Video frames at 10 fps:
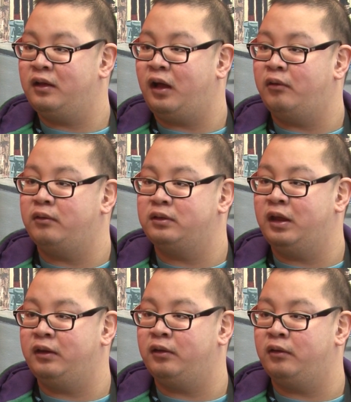how will
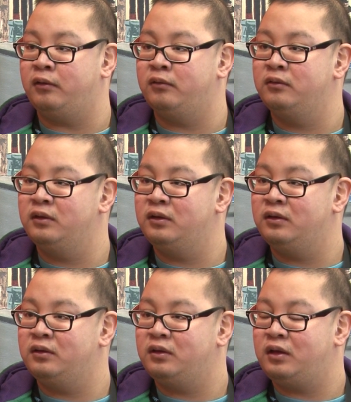they know
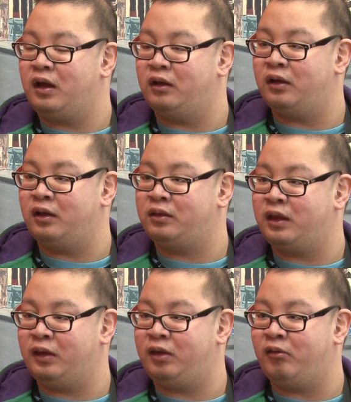how to take